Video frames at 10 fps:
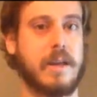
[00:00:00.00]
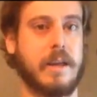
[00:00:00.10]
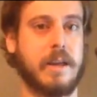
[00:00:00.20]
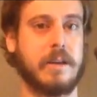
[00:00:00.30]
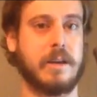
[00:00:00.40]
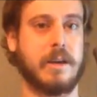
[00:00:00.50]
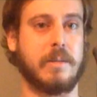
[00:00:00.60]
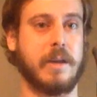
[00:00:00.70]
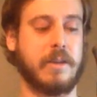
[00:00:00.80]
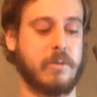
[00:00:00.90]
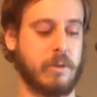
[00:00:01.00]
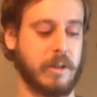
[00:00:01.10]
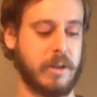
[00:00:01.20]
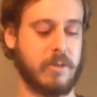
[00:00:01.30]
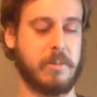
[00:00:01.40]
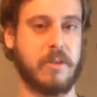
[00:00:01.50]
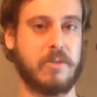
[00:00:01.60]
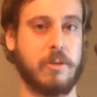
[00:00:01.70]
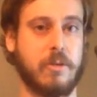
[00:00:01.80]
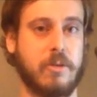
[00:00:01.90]
and that's really its
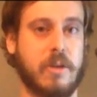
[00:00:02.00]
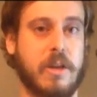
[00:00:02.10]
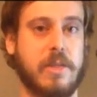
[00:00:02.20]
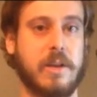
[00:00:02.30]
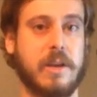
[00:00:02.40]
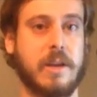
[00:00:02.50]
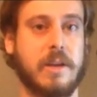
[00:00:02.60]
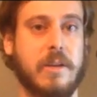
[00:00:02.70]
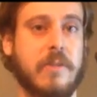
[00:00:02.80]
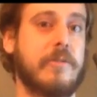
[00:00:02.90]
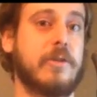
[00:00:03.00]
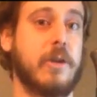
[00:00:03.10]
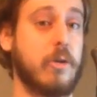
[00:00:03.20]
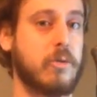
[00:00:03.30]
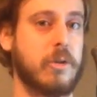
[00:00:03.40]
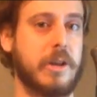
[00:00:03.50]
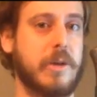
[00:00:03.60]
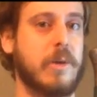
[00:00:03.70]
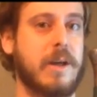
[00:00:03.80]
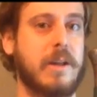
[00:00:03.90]
best uses, I think. It flows really
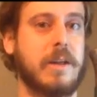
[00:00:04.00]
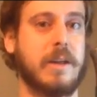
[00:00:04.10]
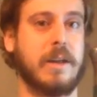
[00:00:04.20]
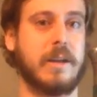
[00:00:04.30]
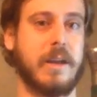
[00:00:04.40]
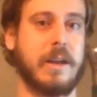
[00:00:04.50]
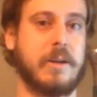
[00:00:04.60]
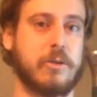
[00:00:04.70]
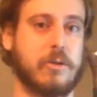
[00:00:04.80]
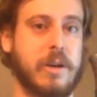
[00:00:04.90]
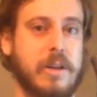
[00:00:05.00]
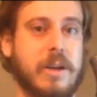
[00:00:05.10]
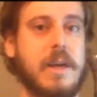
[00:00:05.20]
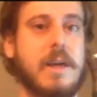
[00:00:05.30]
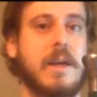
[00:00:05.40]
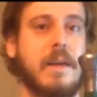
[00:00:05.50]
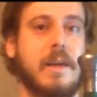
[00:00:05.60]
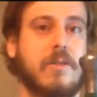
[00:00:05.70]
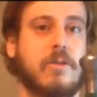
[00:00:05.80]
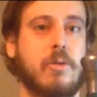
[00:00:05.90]
well, it handles greatly.
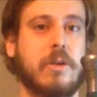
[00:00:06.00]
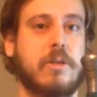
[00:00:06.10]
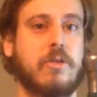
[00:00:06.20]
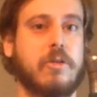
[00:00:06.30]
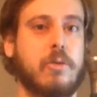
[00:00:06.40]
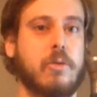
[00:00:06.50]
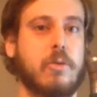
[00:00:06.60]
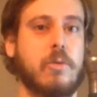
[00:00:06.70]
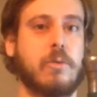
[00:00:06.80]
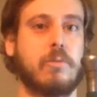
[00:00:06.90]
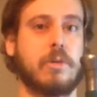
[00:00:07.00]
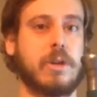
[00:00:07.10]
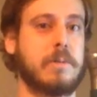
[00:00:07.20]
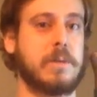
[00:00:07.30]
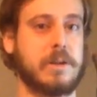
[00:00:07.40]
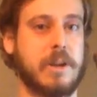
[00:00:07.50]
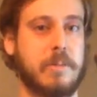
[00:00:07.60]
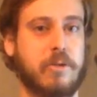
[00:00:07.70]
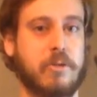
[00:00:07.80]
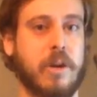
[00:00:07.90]
It's going to really build up
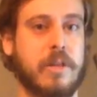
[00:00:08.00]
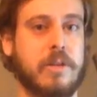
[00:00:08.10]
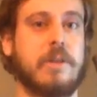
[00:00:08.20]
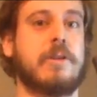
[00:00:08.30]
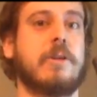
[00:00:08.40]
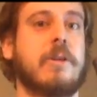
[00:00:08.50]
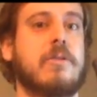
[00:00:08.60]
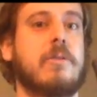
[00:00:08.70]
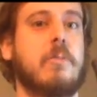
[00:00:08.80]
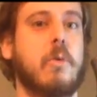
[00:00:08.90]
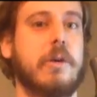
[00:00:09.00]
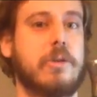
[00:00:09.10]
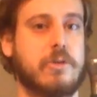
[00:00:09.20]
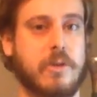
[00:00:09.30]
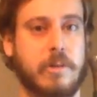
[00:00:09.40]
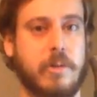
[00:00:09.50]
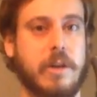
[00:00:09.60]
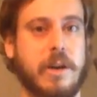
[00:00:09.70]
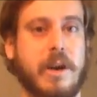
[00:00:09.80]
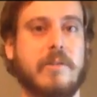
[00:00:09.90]
strength and endurance the more you train with
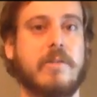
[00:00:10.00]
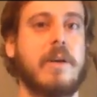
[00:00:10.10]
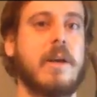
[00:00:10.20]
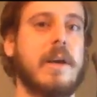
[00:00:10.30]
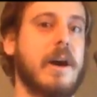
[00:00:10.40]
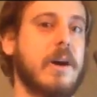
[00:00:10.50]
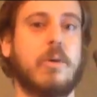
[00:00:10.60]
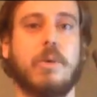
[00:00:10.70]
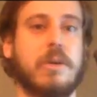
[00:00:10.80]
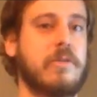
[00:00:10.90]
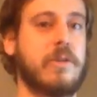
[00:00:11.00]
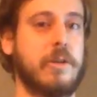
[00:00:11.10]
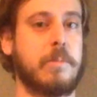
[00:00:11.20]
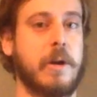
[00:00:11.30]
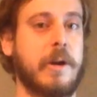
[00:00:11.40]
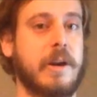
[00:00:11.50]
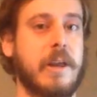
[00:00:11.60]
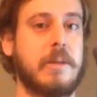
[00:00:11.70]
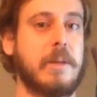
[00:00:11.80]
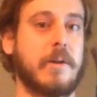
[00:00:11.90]
it. I always feel the burn
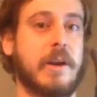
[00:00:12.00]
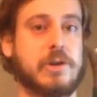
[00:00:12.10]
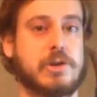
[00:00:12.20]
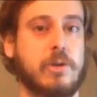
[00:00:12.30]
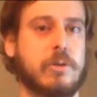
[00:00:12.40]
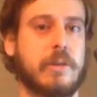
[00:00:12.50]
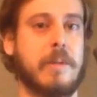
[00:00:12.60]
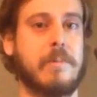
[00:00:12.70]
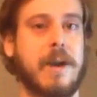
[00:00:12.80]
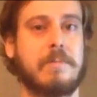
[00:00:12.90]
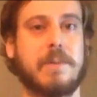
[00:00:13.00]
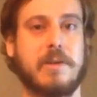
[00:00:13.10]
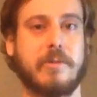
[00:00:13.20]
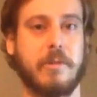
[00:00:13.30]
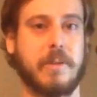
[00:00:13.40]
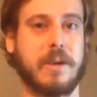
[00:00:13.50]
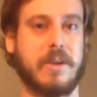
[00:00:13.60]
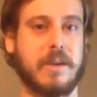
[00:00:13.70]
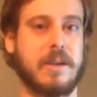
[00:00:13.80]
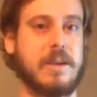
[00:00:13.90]
in my right shoulder. That might be from my
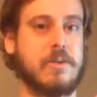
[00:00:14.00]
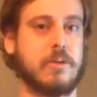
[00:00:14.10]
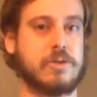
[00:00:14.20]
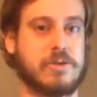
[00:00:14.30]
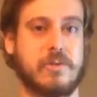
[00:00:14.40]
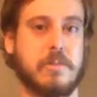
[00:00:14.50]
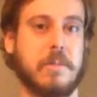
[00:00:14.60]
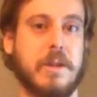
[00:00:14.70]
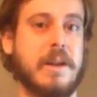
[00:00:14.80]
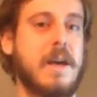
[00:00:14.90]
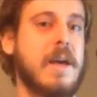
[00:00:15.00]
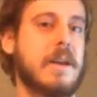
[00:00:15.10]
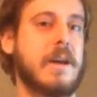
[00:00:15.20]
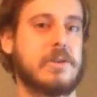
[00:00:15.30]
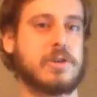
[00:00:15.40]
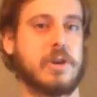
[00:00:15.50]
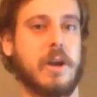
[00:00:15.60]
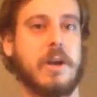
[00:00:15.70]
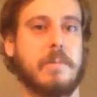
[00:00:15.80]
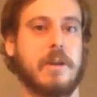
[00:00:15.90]
technique or just from the plate, not sure.
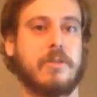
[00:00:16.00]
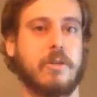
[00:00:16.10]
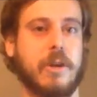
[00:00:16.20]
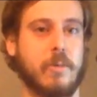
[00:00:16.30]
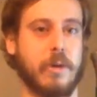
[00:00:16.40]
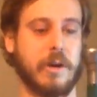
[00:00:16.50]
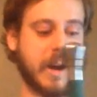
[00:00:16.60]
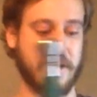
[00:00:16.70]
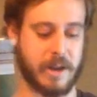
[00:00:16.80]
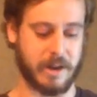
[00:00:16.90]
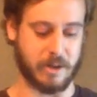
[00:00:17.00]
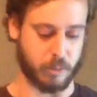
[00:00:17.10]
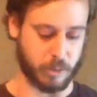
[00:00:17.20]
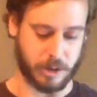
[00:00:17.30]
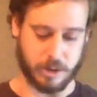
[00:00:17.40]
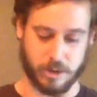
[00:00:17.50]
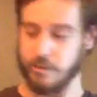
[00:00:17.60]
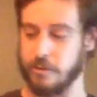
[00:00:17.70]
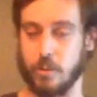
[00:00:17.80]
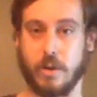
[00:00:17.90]
But it's a great workout, and it's really
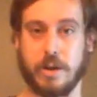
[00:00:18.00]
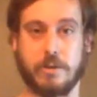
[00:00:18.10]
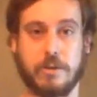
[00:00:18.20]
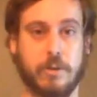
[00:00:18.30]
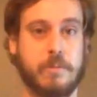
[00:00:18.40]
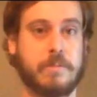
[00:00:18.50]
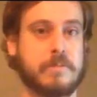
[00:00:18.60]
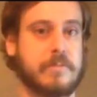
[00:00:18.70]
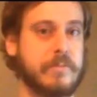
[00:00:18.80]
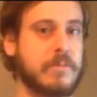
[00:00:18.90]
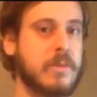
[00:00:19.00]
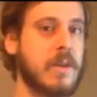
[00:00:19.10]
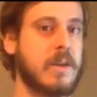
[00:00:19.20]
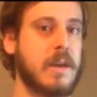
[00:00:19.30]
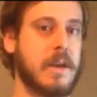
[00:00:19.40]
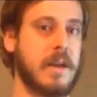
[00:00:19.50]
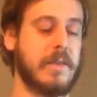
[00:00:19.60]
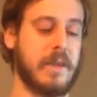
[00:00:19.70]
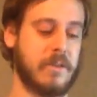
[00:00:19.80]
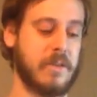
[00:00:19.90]
good for what you do,
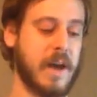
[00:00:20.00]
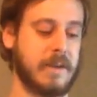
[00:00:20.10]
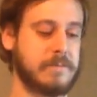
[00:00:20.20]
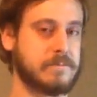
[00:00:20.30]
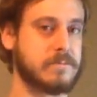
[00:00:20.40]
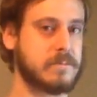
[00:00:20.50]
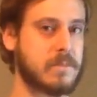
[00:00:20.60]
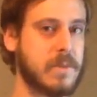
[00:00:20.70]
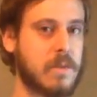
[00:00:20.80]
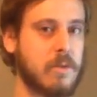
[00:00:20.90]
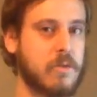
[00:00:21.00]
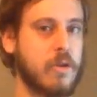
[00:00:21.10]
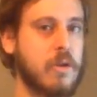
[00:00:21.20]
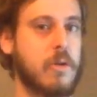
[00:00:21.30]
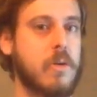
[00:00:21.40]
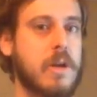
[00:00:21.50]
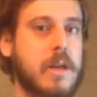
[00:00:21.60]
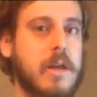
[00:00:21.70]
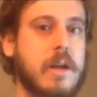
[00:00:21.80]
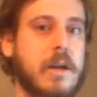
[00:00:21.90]
and that's that. So
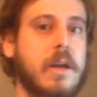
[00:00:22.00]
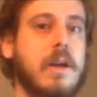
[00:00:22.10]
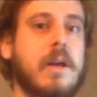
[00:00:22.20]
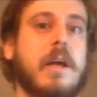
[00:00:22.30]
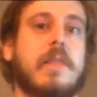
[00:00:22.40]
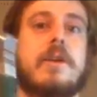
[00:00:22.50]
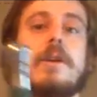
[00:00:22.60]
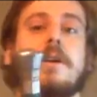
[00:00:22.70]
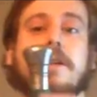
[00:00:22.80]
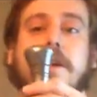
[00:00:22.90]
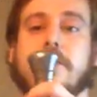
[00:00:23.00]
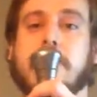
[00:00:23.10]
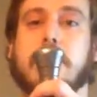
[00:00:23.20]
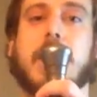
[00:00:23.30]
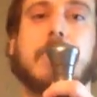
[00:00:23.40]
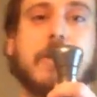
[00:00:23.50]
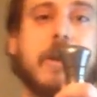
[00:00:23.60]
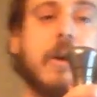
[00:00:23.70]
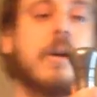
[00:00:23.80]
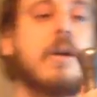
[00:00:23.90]
I think I neglected the pommel
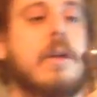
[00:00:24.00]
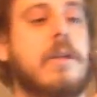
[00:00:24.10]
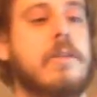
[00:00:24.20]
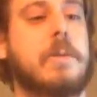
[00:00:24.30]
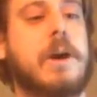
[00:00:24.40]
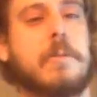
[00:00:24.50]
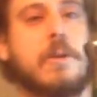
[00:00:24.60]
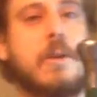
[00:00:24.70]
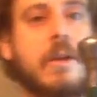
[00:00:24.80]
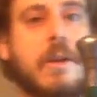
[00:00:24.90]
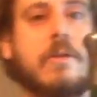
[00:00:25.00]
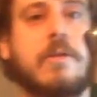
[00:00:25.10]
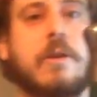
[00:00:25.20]
here. The pommel is